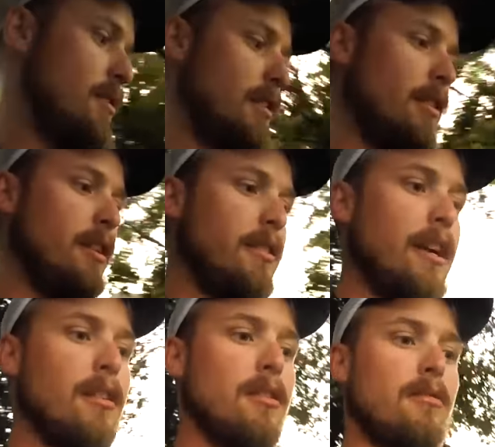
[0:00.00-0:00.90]
that thing
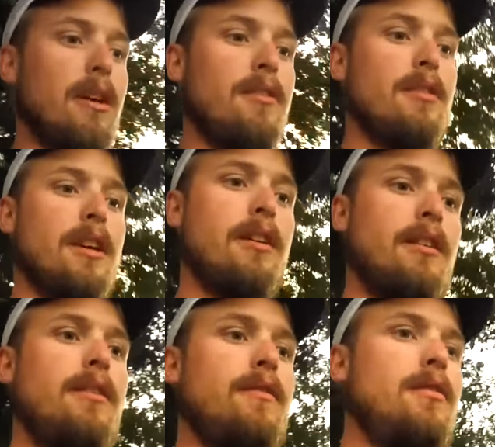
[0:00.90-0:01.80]
dangling around your neck
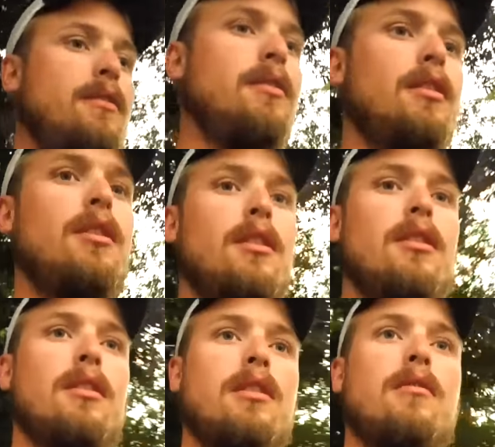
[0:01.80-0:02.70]
and having to
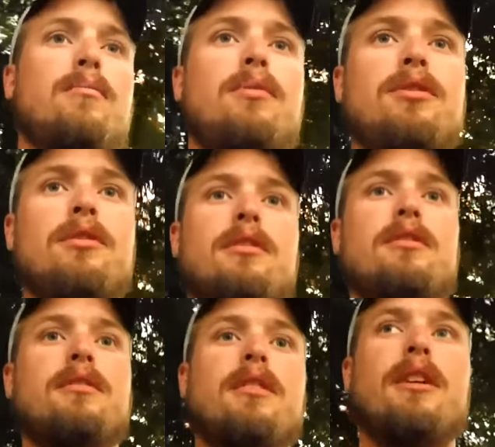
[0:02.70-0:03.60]
go and push it.
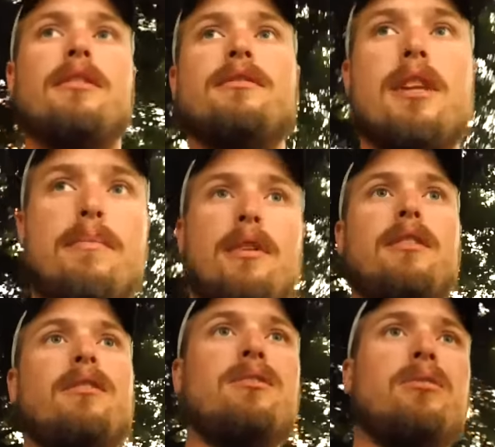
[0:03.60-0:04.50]
Just go down and step on
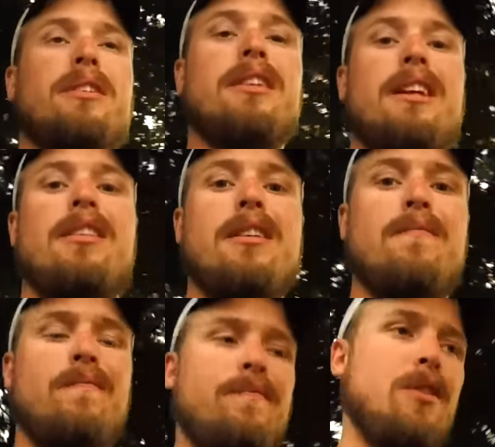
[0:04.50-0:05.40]
it. Those only that that
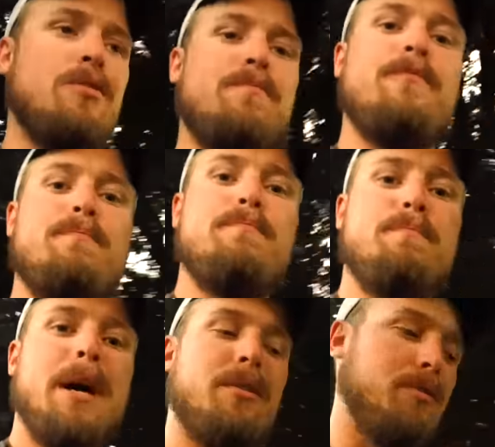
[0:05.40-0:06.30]
those
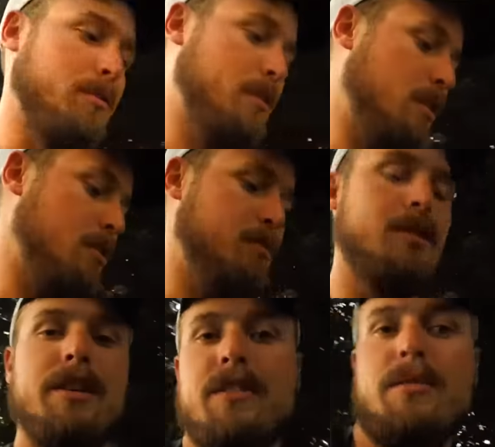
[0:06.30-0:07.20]
pedals only cost me
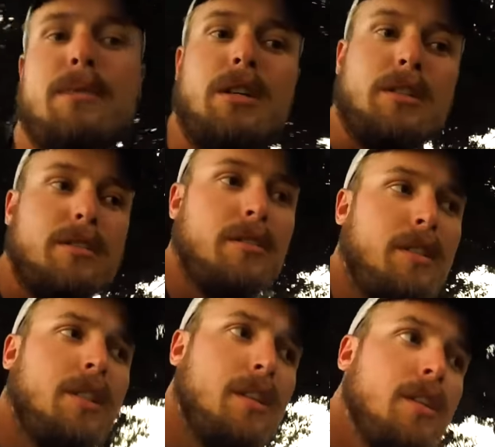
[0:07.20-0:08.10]
70 bucks.
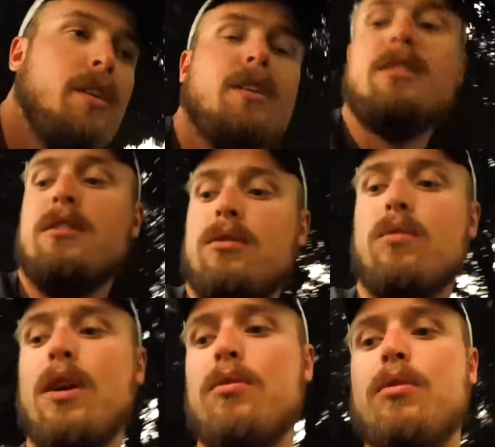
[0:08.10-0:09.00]

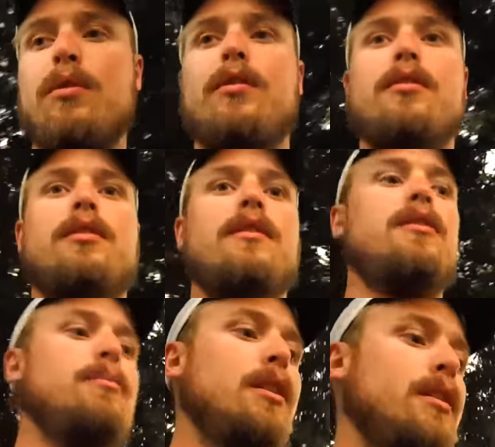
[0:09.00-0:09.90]
Well worth the
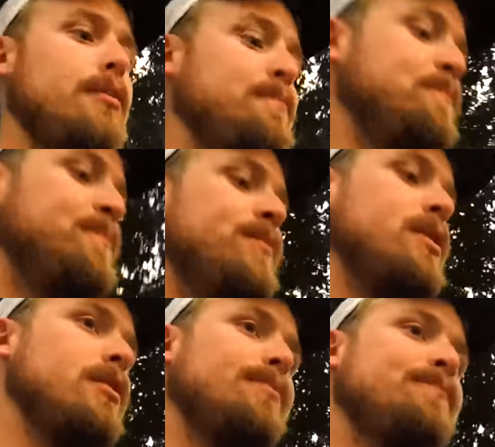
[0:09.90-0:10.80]
70 bucks.
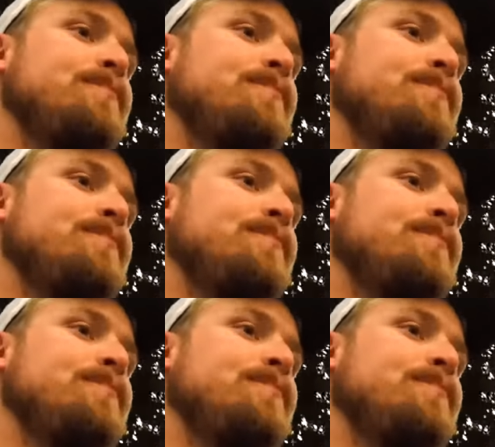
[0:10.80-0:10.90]
So,